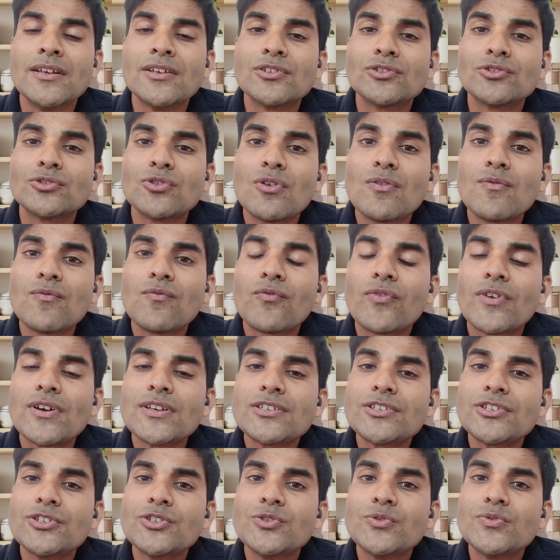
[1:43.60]
So
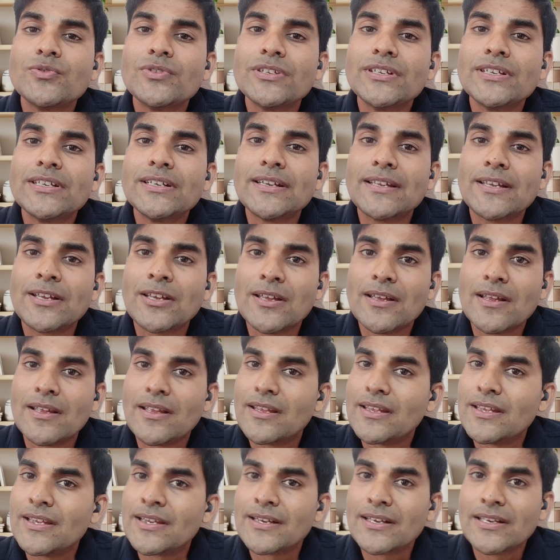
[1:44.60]
first you need
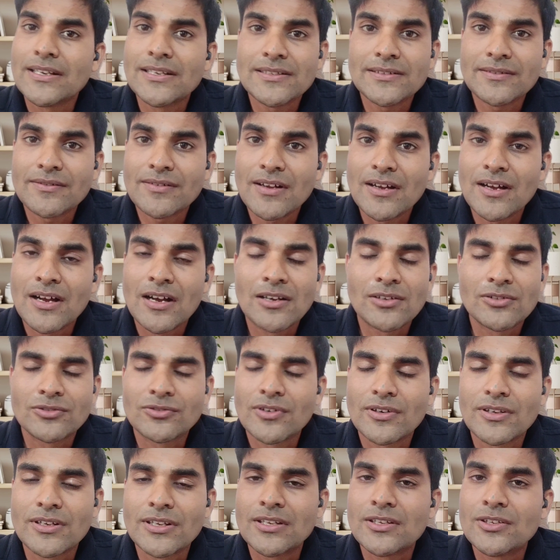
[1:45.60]

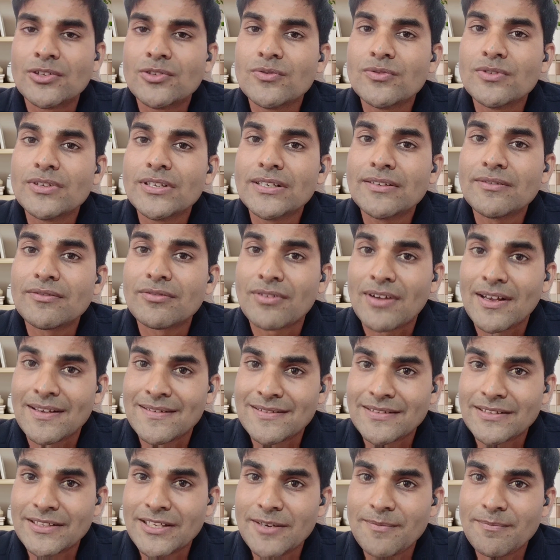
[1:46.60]
you need
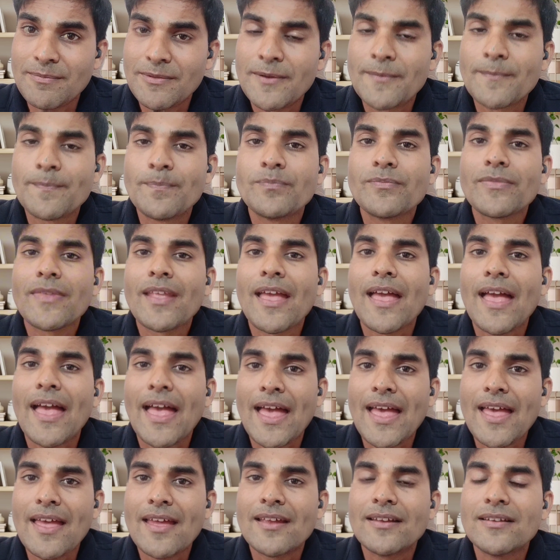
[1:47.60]
transcript,
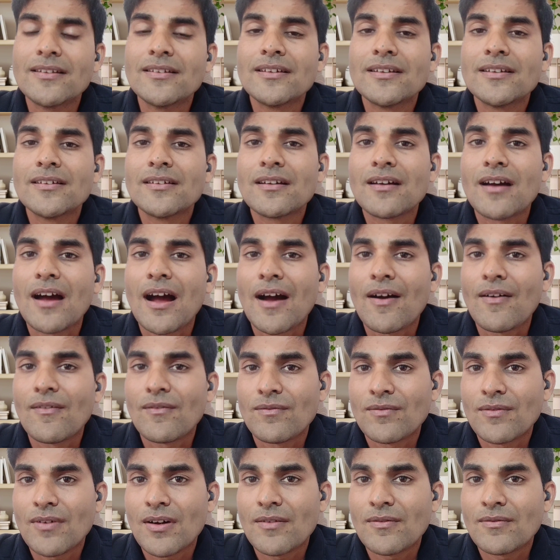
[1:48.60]
and
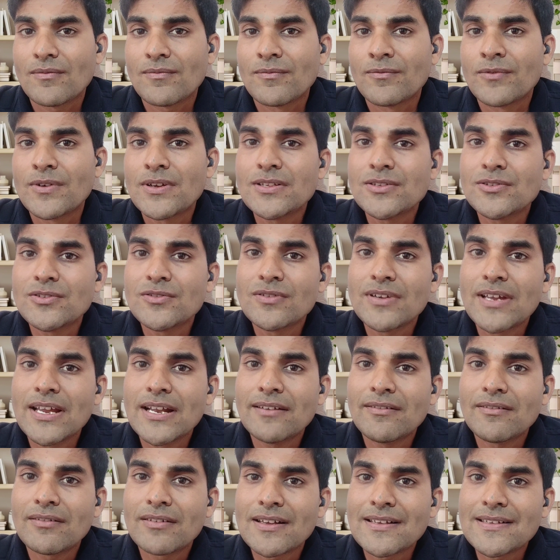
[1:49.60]
once you
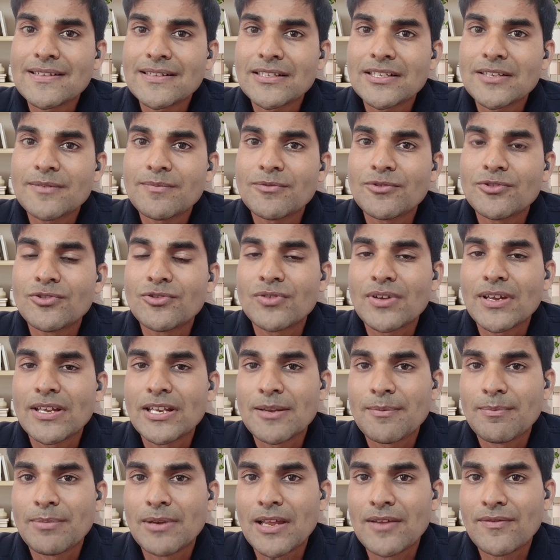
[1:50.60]
get transcript, you
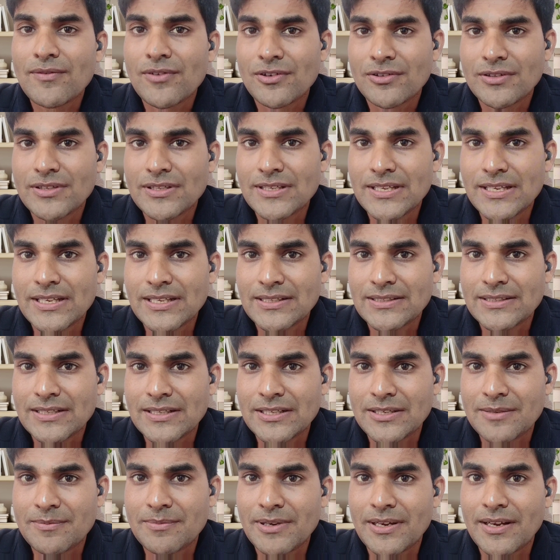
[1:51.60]
can apply for the NERIC
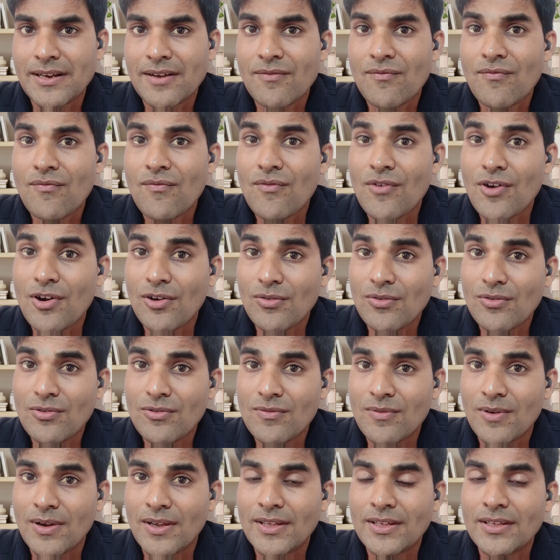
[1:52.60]
certificate.
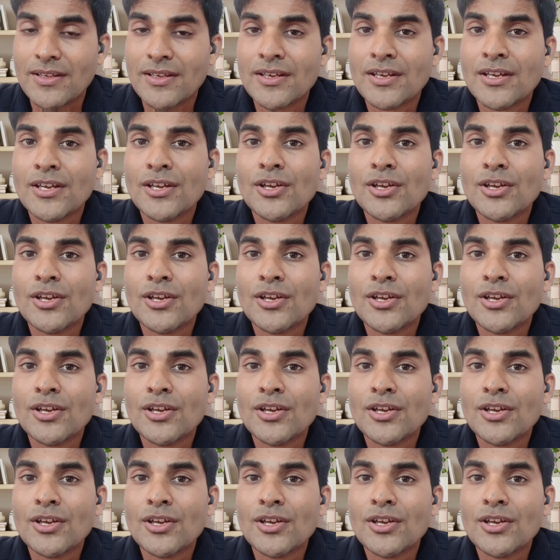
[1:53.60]
Followed by